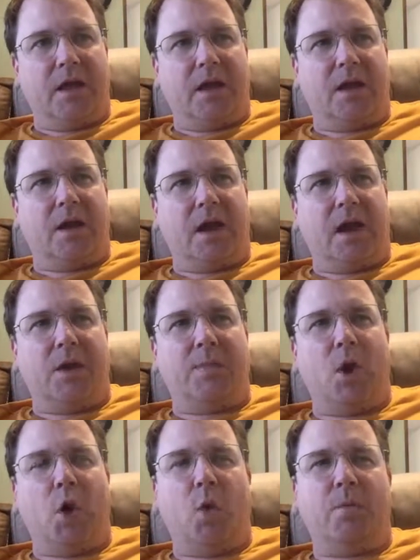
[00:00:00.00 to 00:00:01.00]
I'm
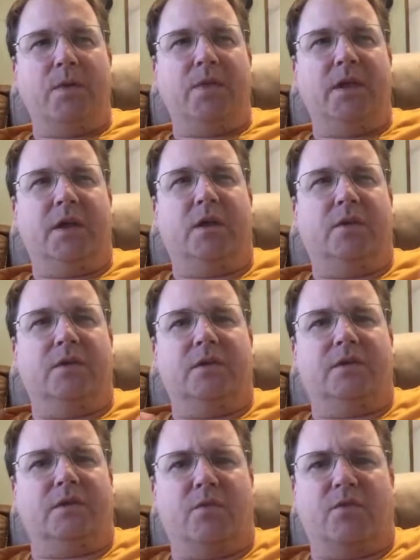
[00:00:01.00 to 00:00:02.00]
hoping that
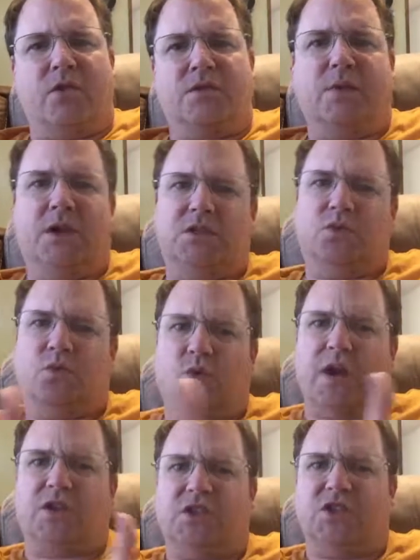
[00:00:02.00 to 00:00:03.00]
some of our sponsors will
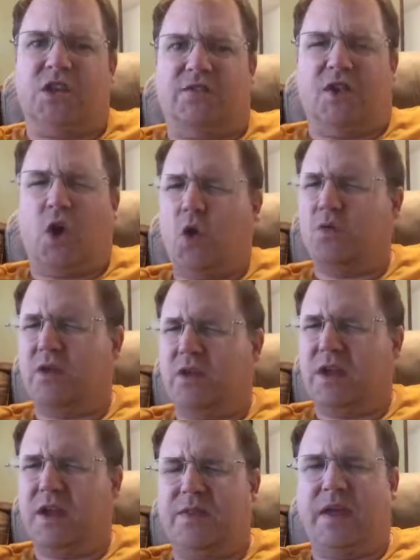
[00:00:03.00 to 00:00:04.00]
actually shift over to
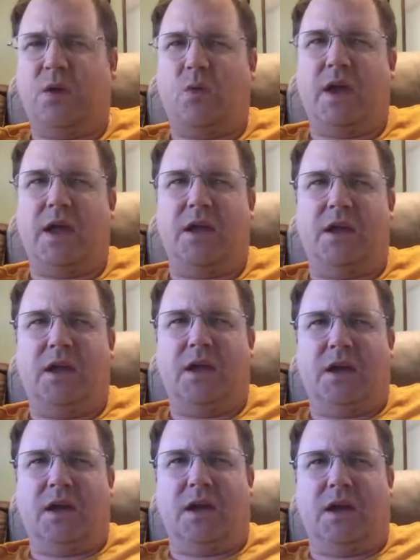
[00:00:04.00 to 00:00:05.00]
that. That way,
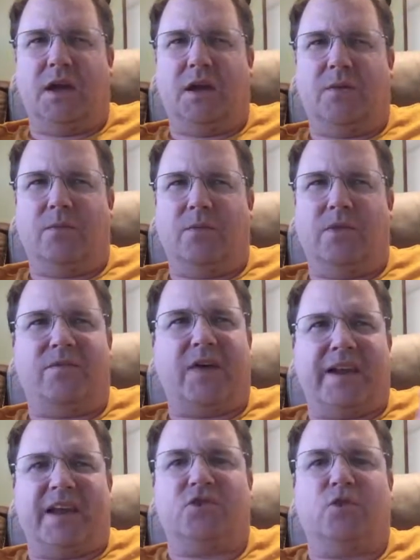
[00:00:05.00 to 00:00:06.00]
the
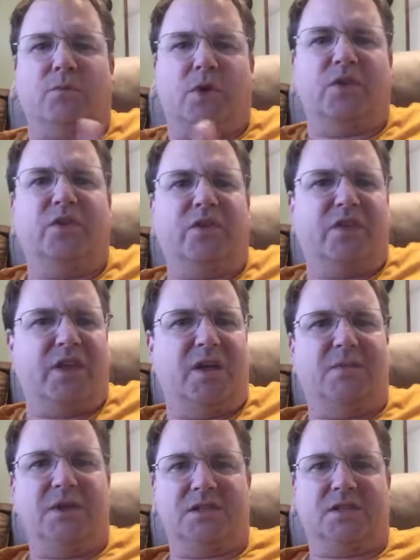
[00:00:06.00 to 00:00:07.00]
financial burden to them
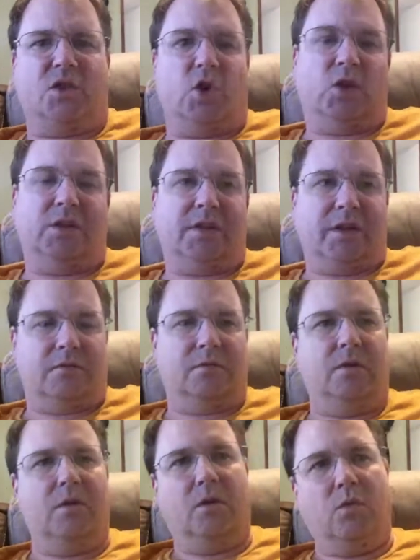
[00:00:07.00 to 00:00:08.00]
isn't all
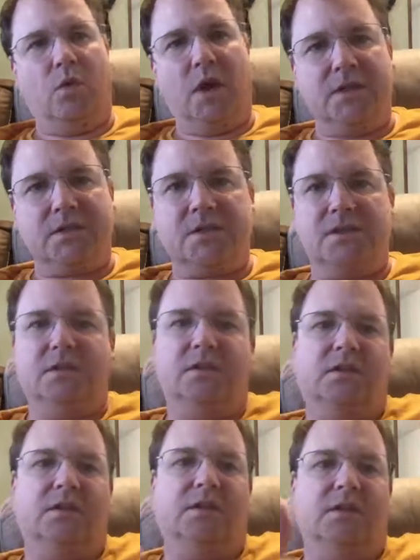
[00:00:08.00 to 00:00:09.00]
at once.
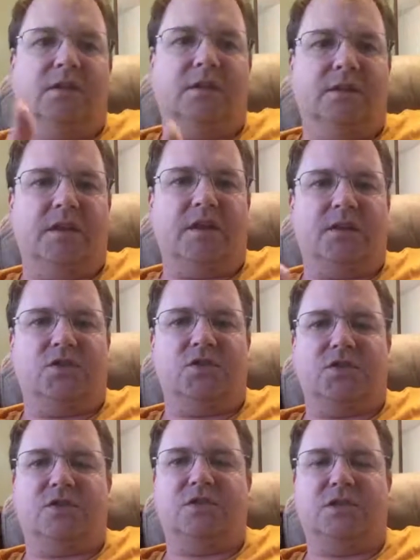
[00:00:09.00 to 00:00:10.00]
They can
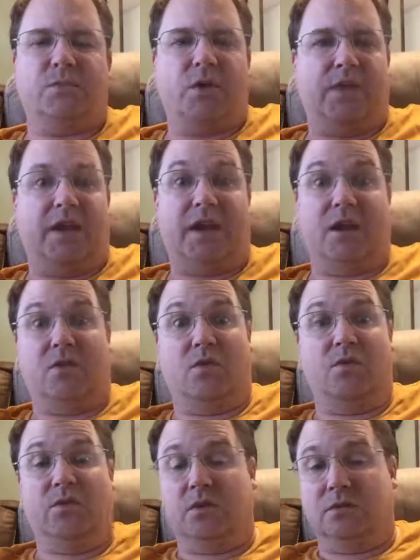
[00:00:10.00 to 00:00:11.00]
just spread that out
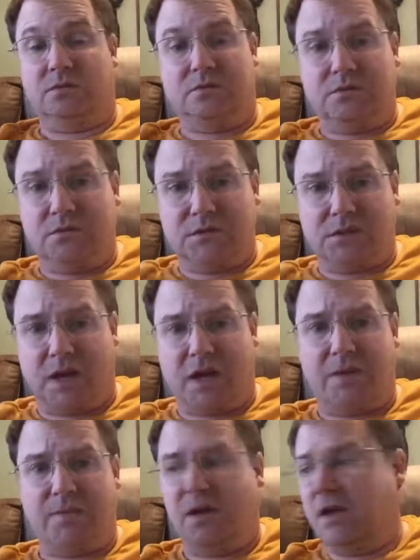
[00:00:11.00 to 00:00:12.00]
over time,
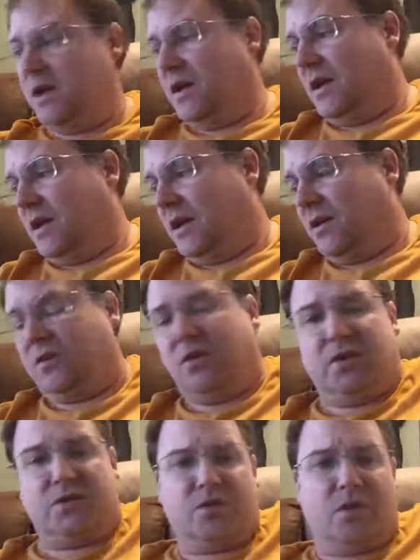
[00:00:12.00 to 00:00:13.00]
and as long as
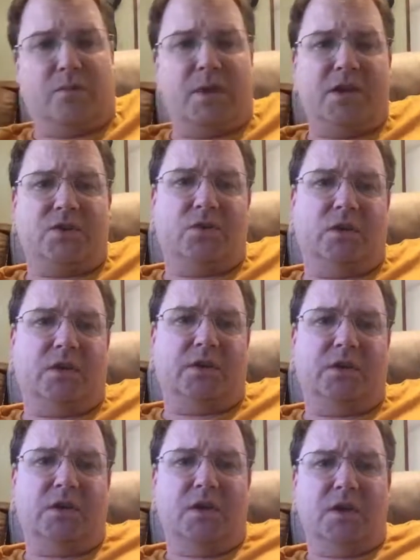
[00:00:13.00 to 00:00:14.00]
they're a Patreon
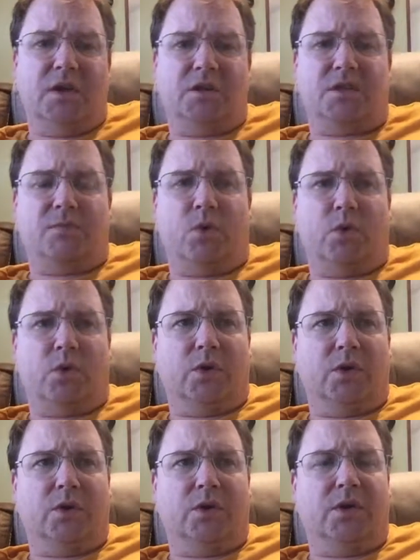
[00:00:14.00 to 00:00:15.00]
supporter,
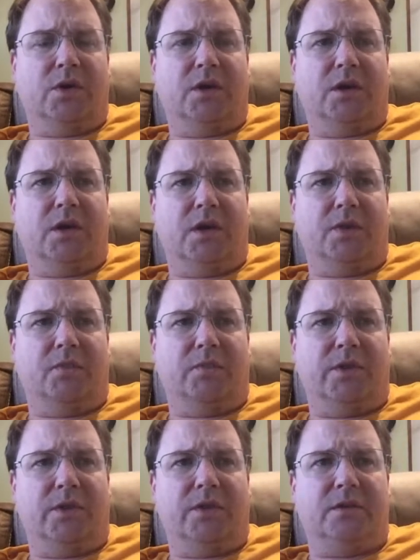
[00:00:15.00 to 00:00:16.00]
then